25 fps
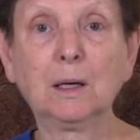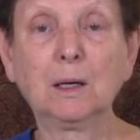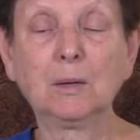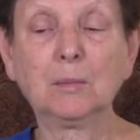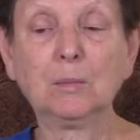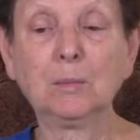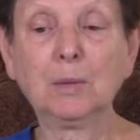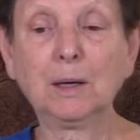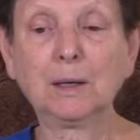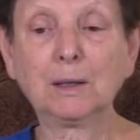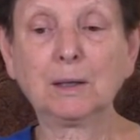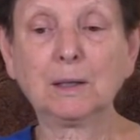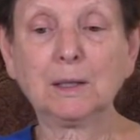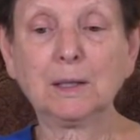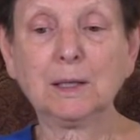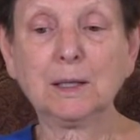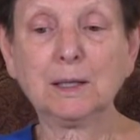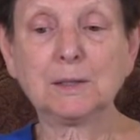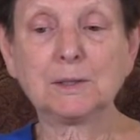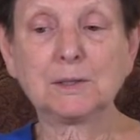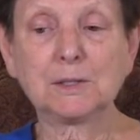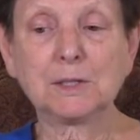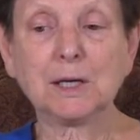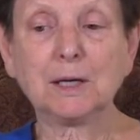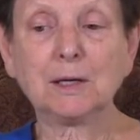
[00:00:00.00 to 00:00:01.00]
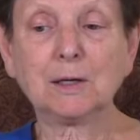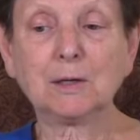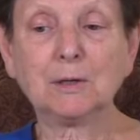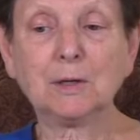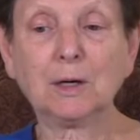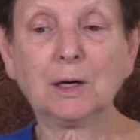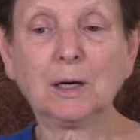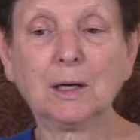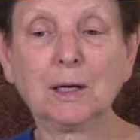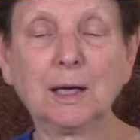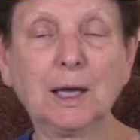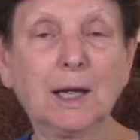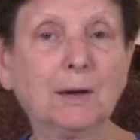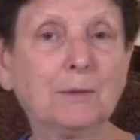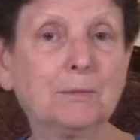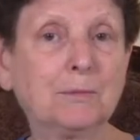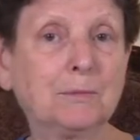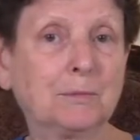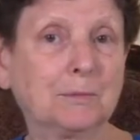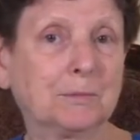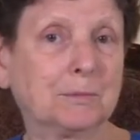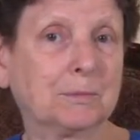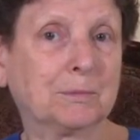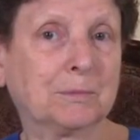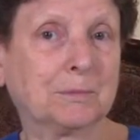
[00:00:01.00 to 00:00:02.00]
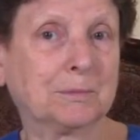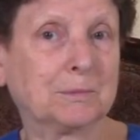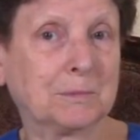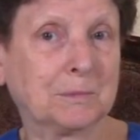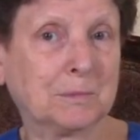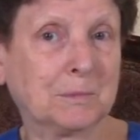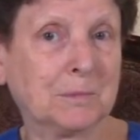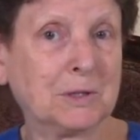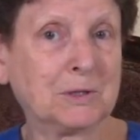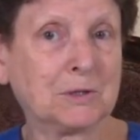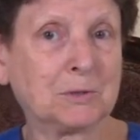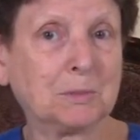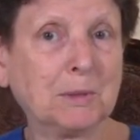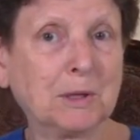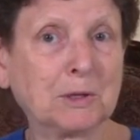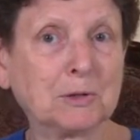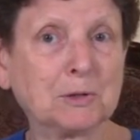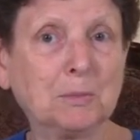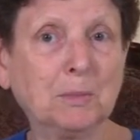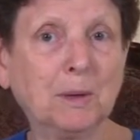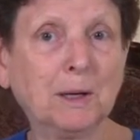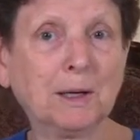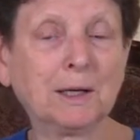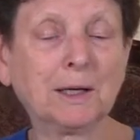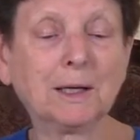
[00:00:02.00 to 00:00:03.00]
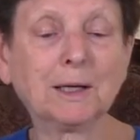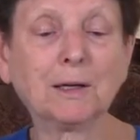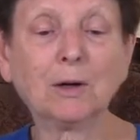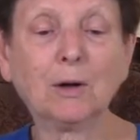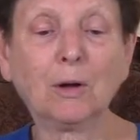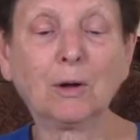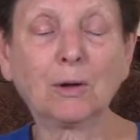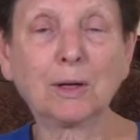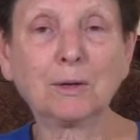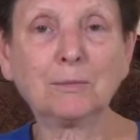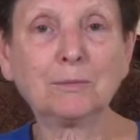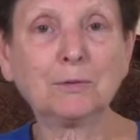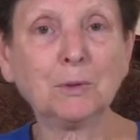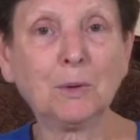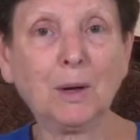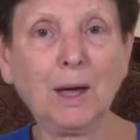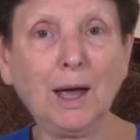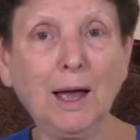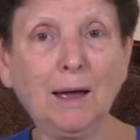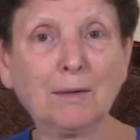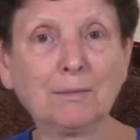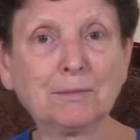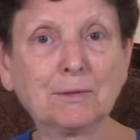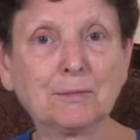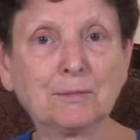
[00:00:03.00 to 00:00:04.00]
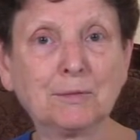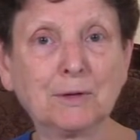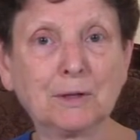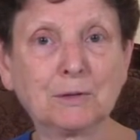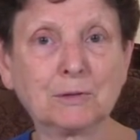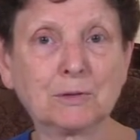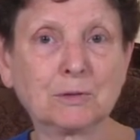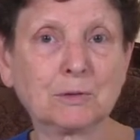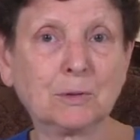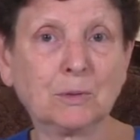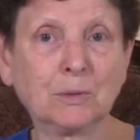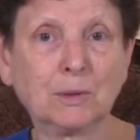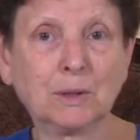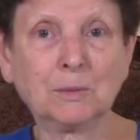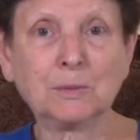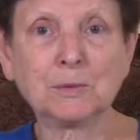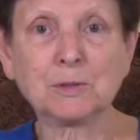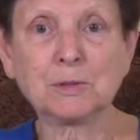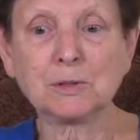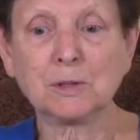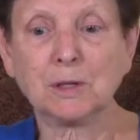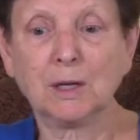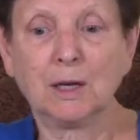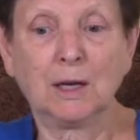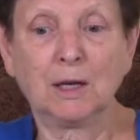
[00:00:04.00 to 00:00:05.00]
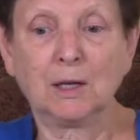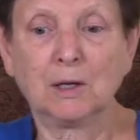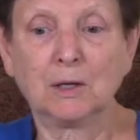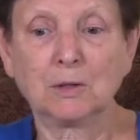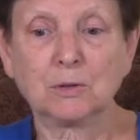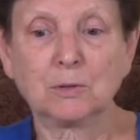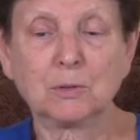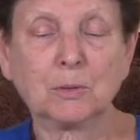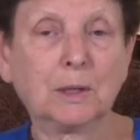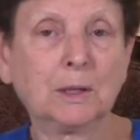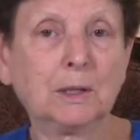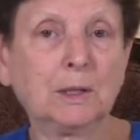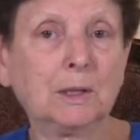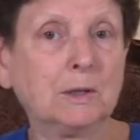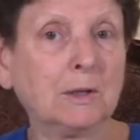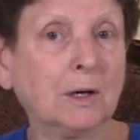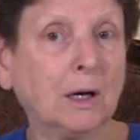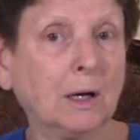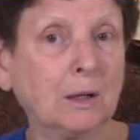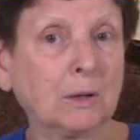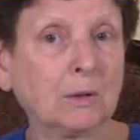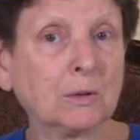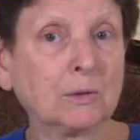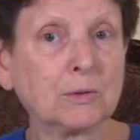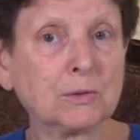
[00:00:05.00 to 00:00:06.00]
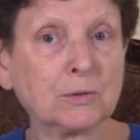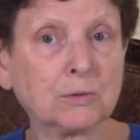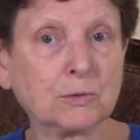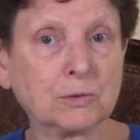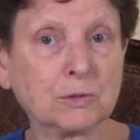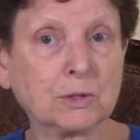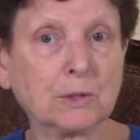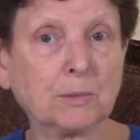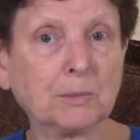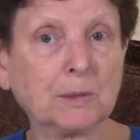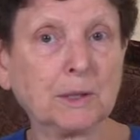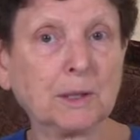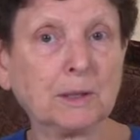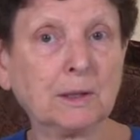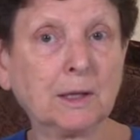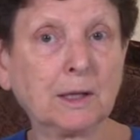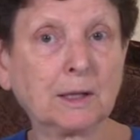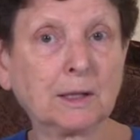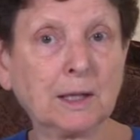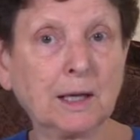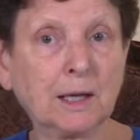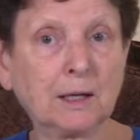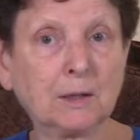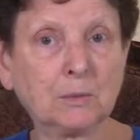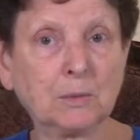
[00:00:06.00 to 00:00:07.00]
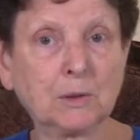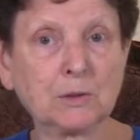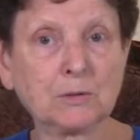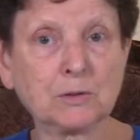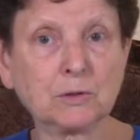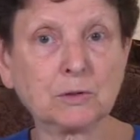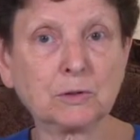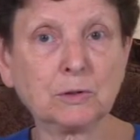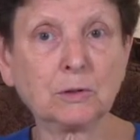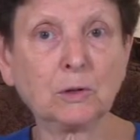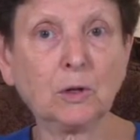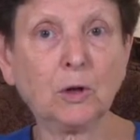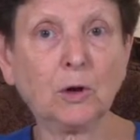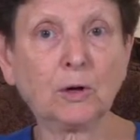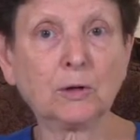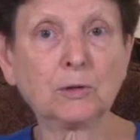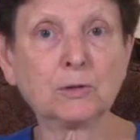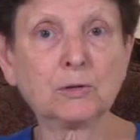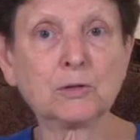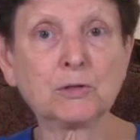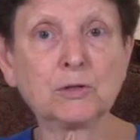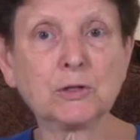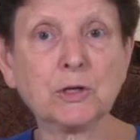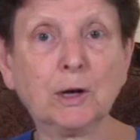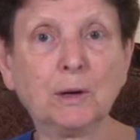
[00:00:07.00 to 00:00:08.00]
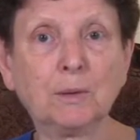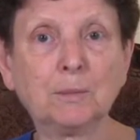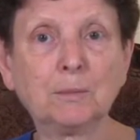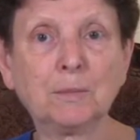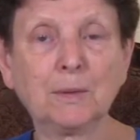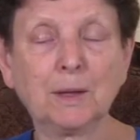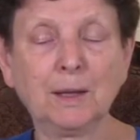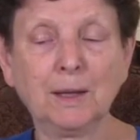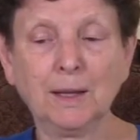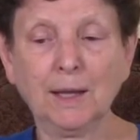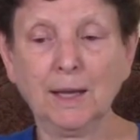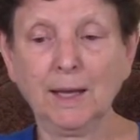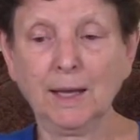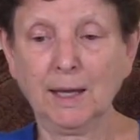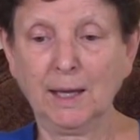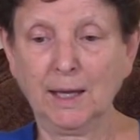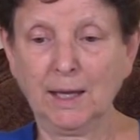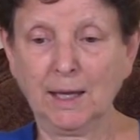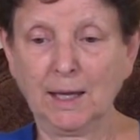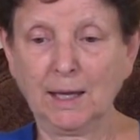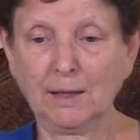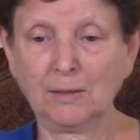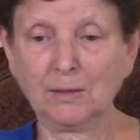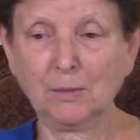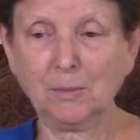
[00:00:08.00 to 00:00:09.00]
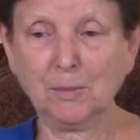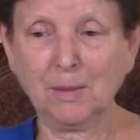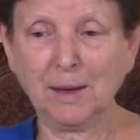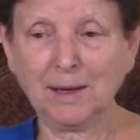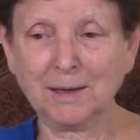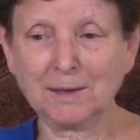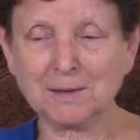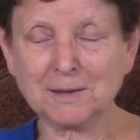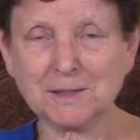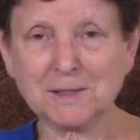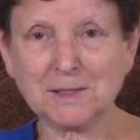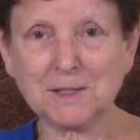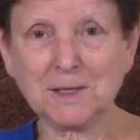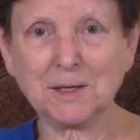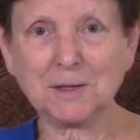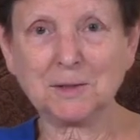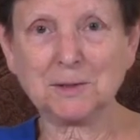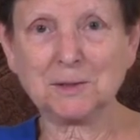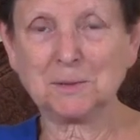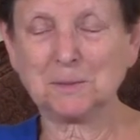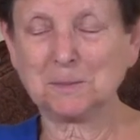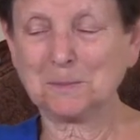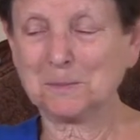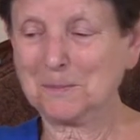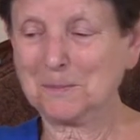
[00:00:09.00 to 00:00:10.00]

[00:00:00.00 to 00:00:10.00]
but he said, I have this much money and I'll give you half of it. So it was $20 or something like that. It wasn't a large sum. And the man said,